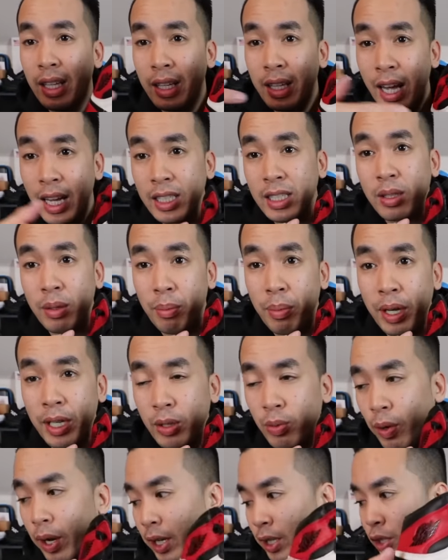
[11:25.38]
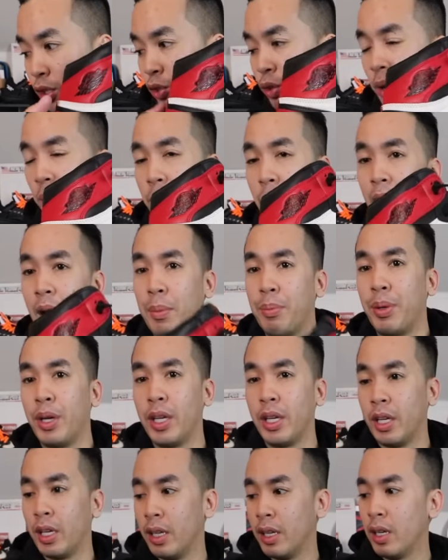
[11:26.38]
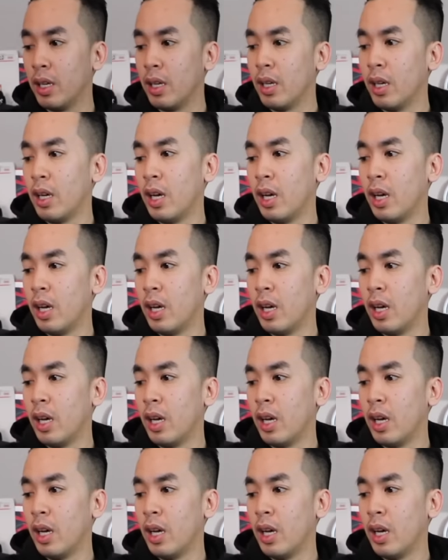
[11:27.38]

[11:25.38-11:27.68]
that's the best way to do it, in my opinion.